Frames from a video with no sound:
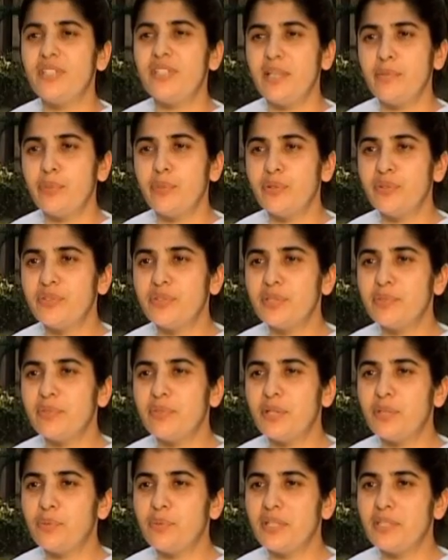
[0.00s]
I bother
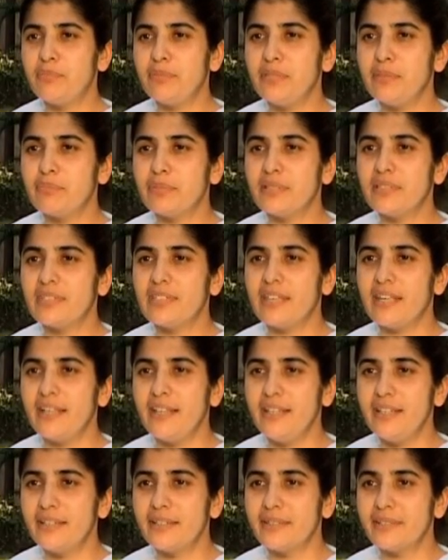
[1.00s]
about what people think?